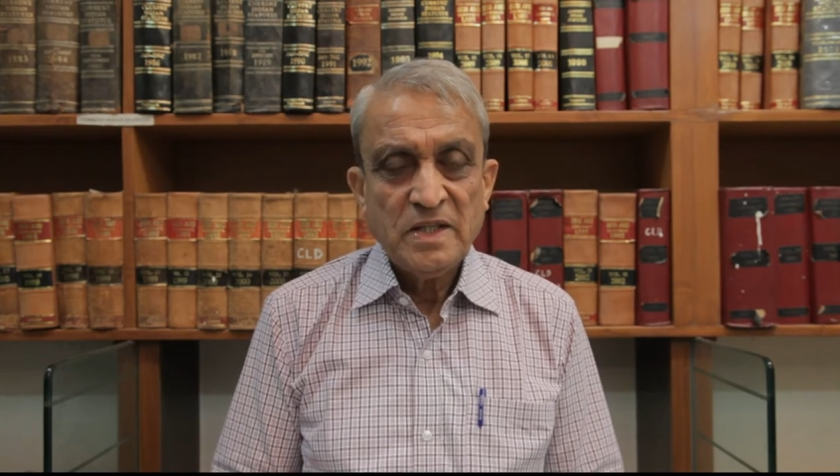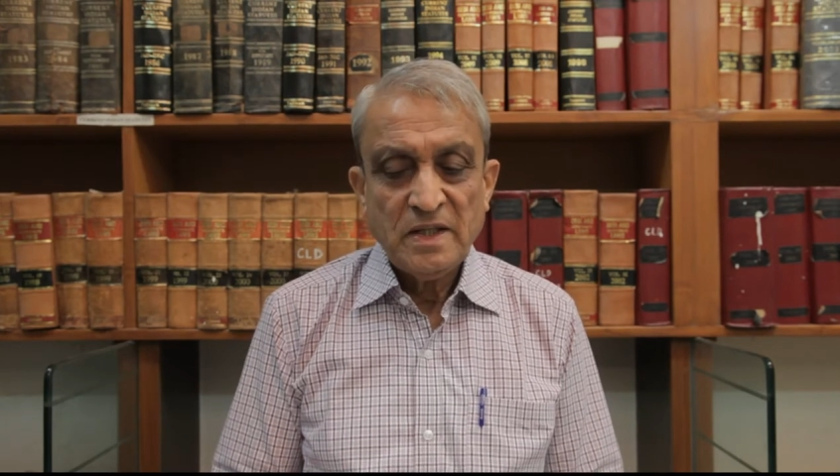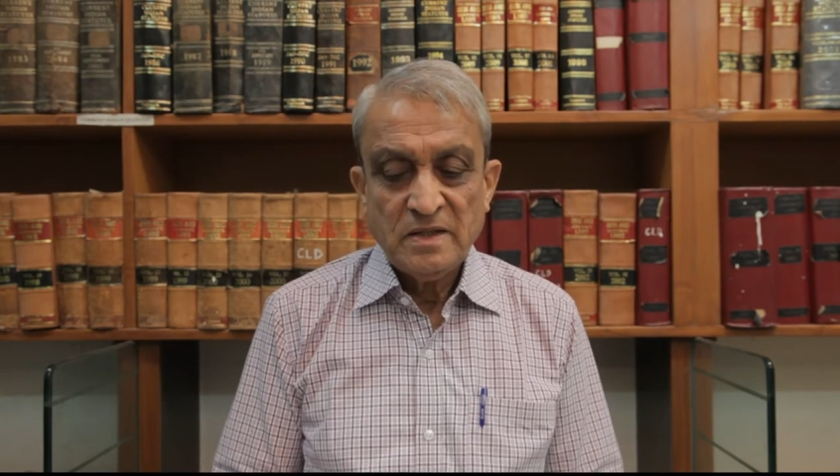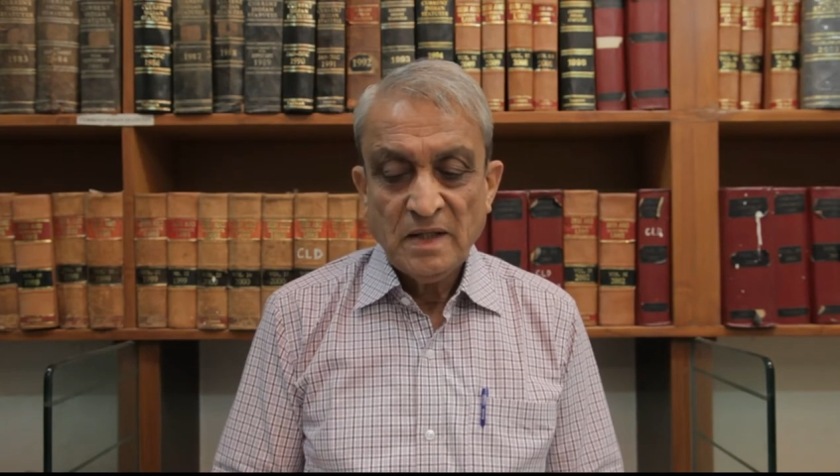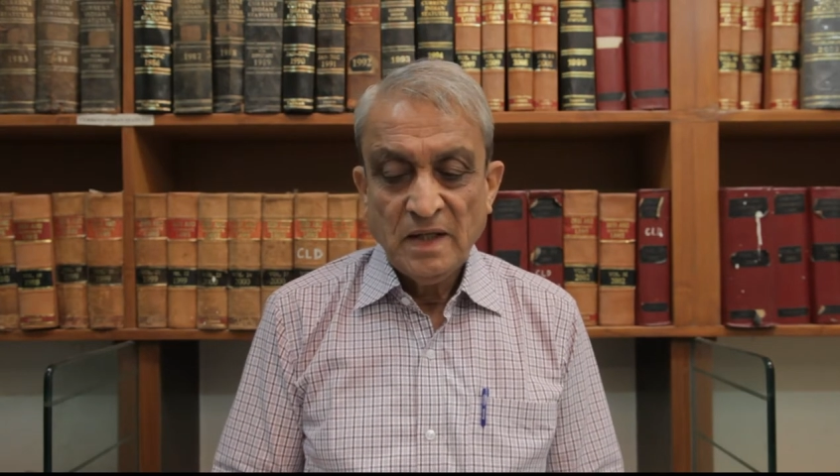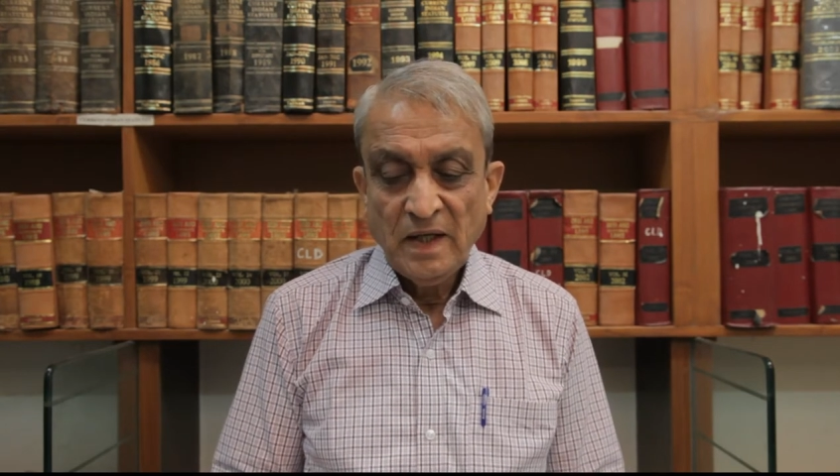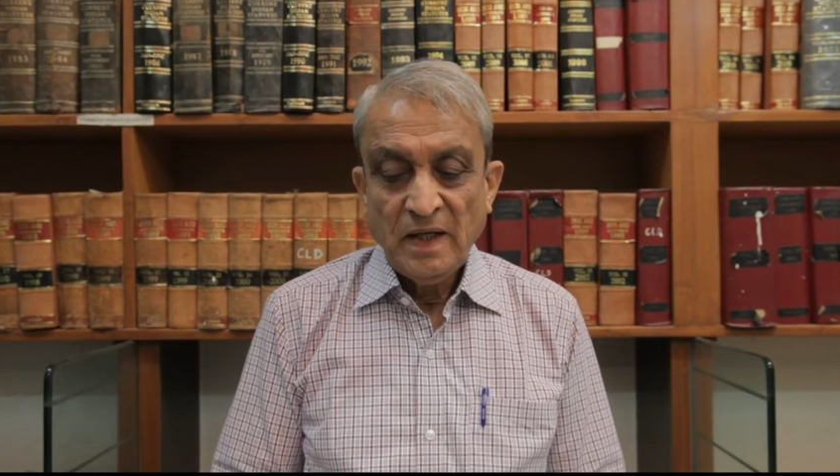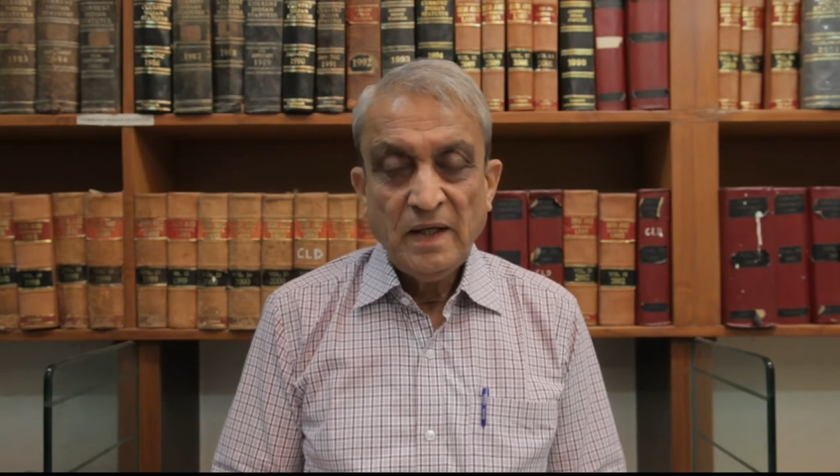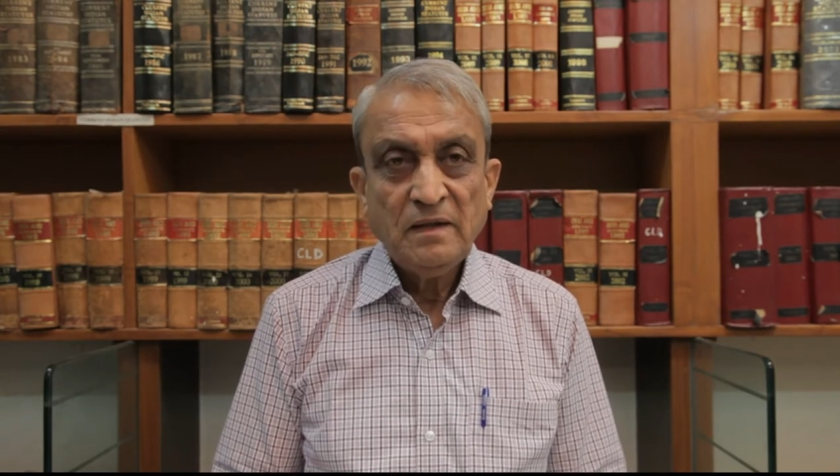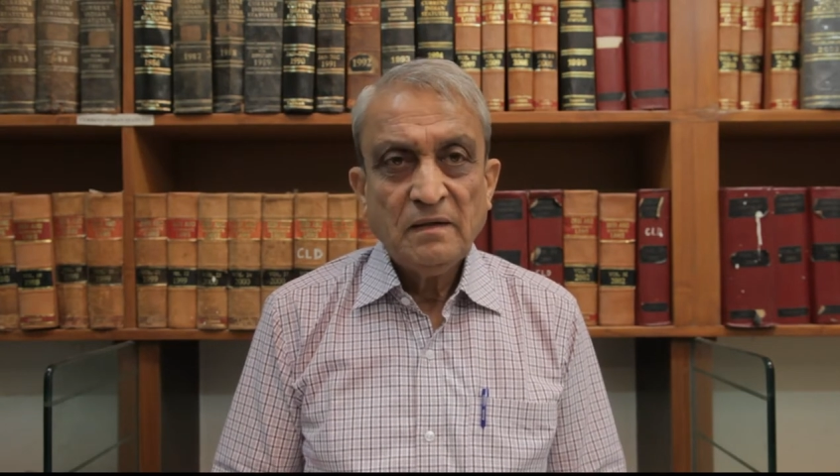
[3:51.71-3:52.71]
change
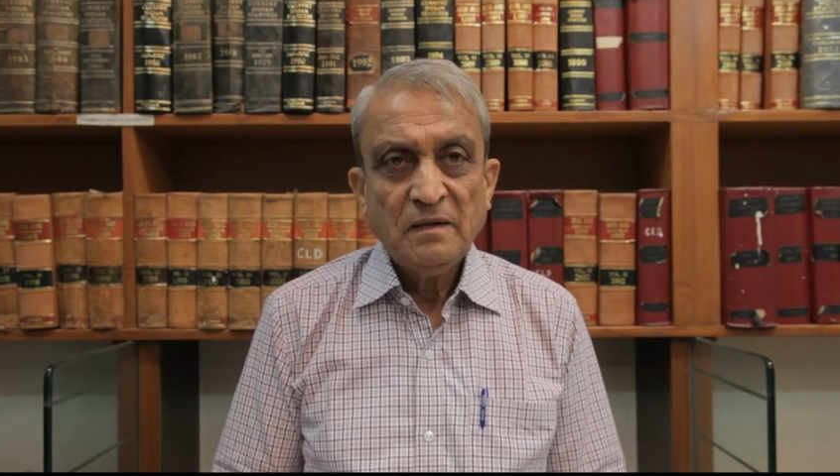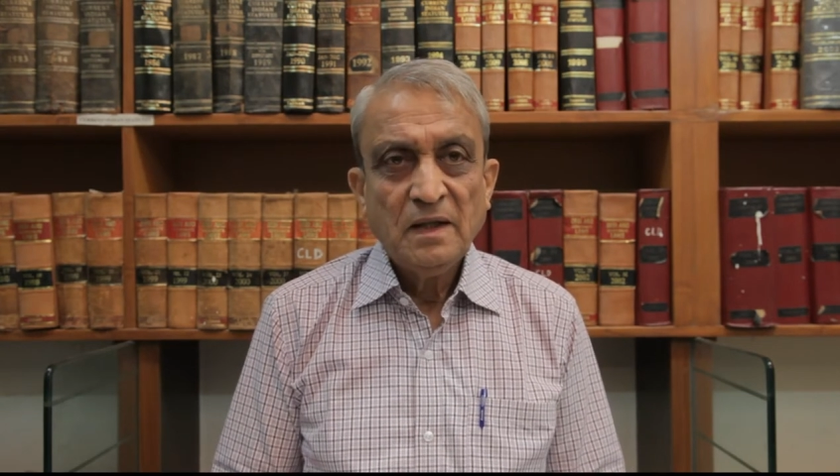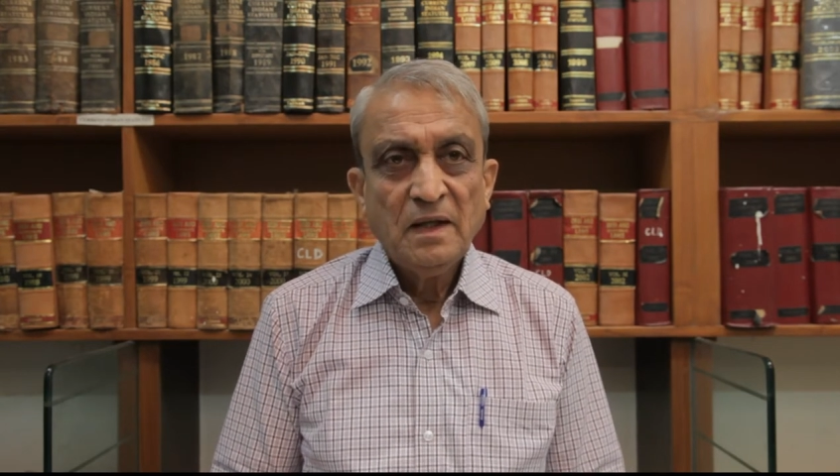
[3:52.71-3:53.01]
is